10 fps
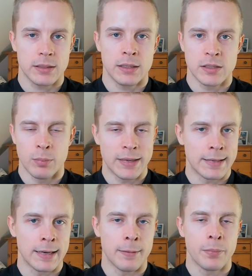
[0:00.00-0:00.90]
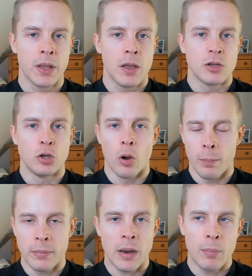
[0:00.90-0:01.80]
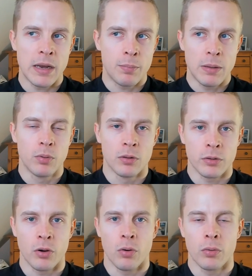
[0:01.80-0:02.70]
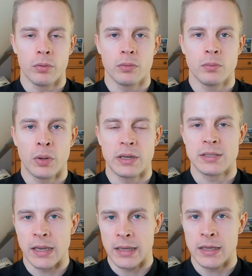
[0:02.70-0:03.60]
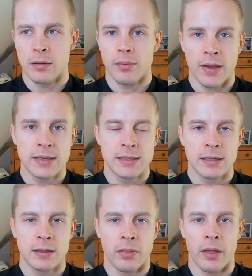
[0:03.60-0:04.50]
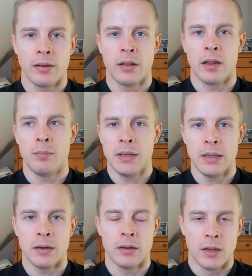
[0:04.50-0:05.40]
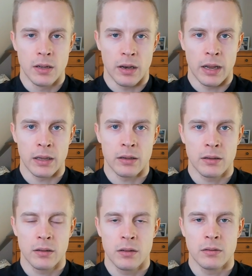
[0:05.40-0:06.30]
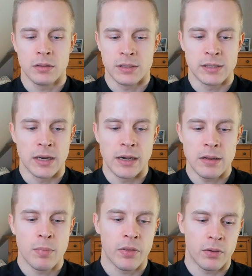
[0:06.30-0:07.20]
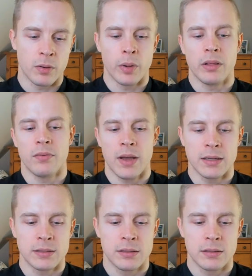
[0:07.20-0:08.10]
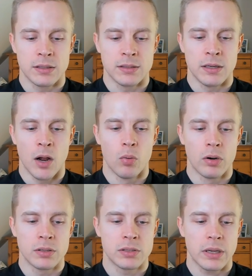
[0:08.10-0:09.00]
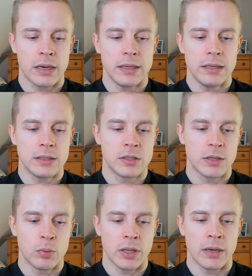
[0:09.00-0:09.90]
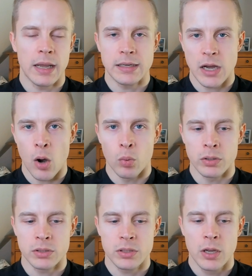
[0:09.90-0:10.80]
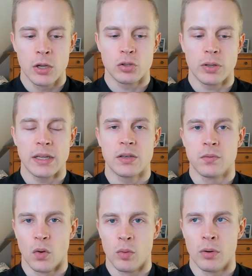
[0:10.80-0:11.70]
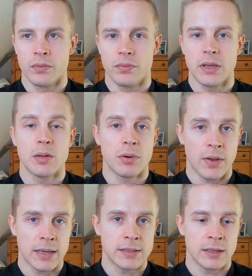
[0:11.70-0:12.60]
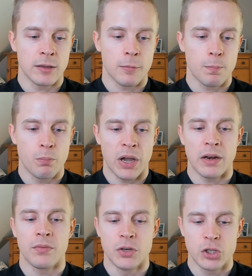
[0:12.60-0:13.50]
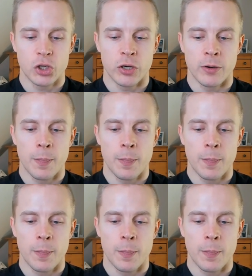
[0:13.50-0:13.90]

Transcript: intermittently. No, many people, you know, when they say intermittent fasting, then they mean like the 16 and 8 method where they fast 16 hours and eat within 8 hours. So that's a form of intermittent fasting by definition,